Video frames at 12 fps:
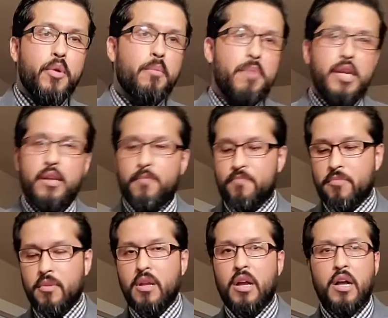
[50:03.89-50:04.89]
meet
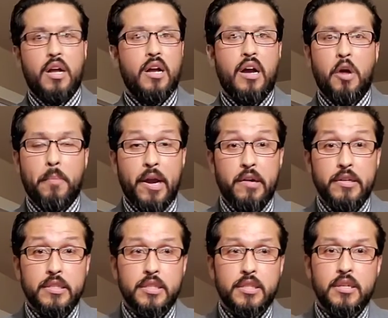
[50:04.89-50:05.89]
our
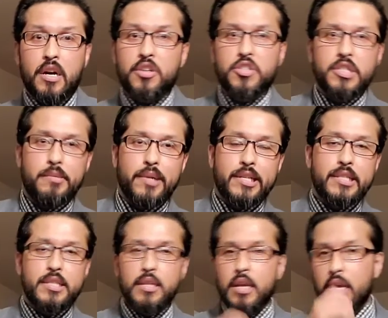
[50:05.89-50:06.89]
parents, our
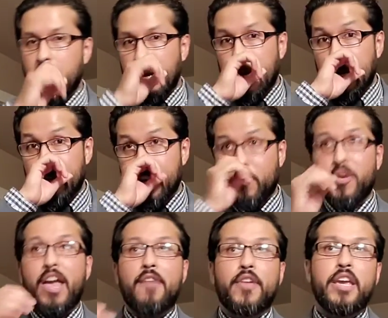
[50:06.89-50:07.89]
siblings. If we
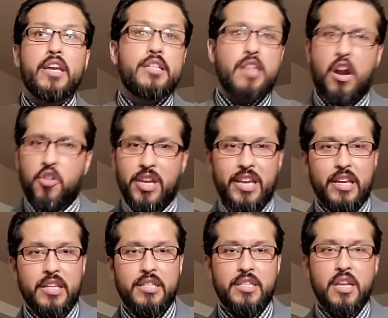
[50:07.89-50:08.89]
have kids, our
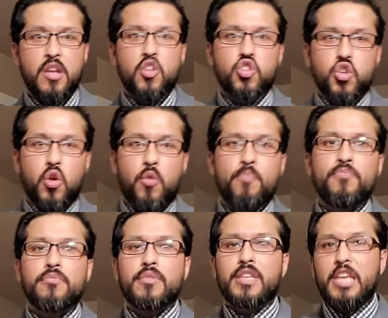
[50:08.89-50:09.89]
kids. So
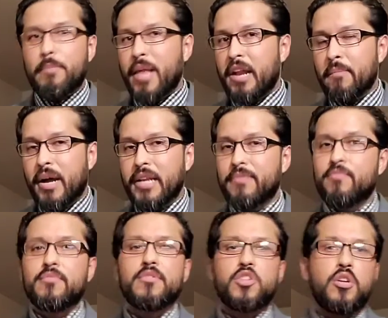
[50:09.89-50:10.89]
keep that in mind.
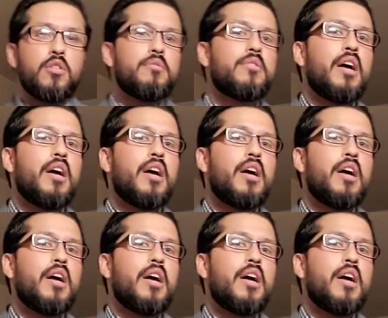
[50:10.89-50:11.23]
So